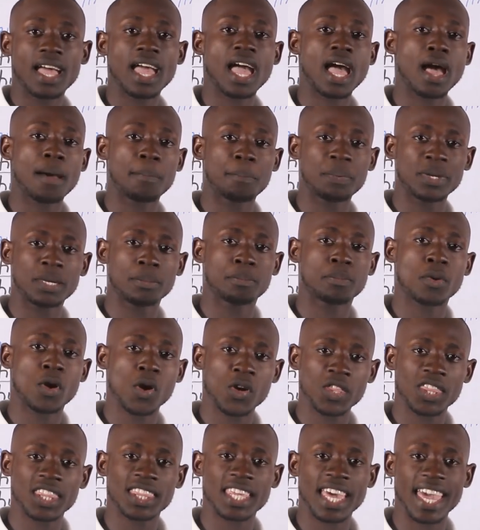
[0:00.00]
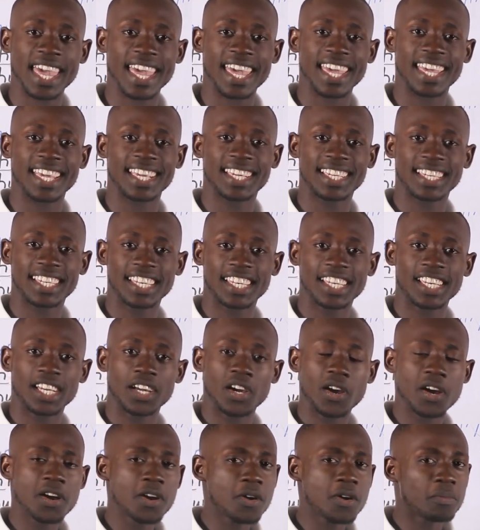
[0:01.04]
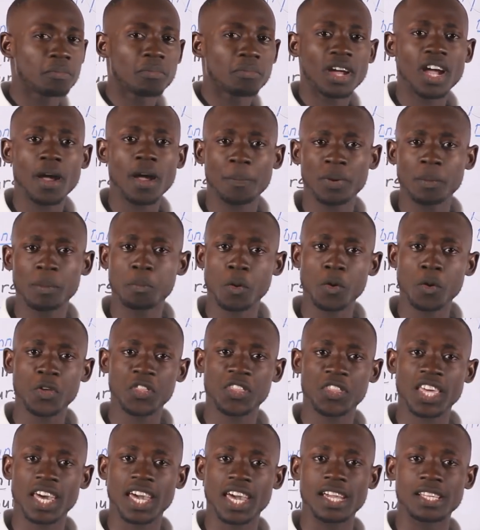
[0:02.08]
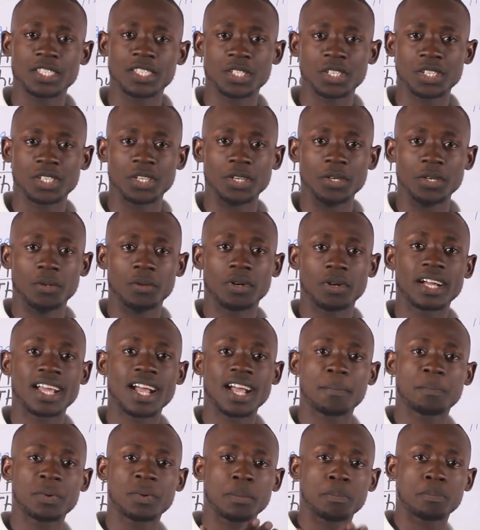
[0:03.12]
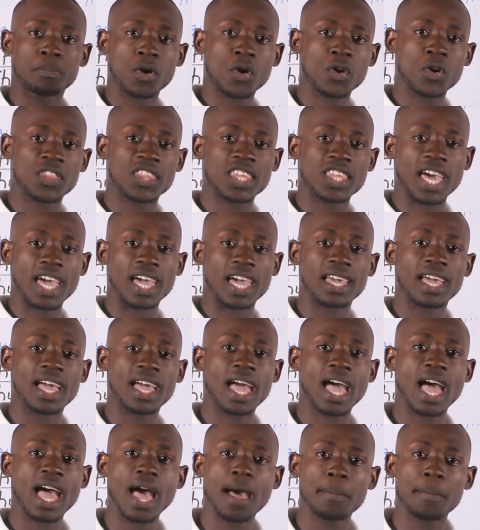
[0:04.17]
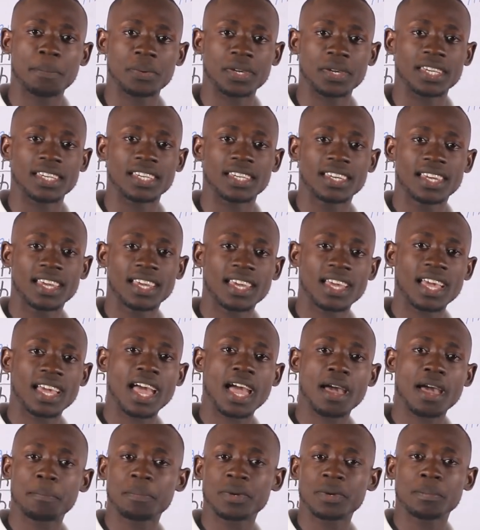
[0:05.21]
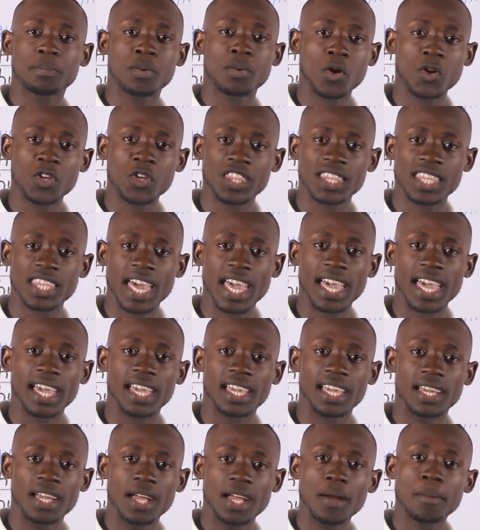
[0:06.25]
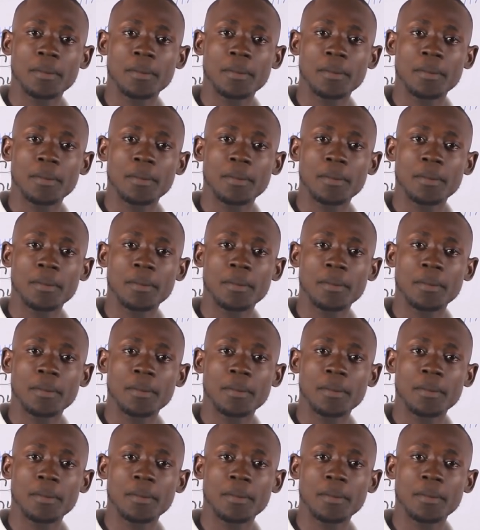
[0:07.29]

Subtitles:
Happy birthday. Happy birthday to you. Happy birthday. Happy. Happy birthday.